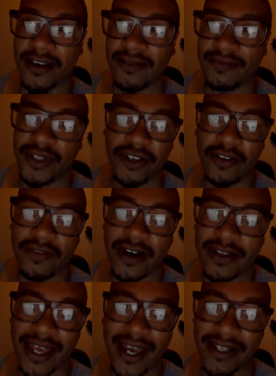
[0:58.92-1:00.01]
so far
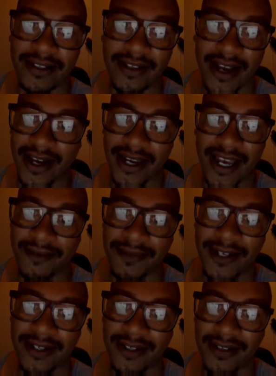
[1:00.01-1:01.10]
that has not happened.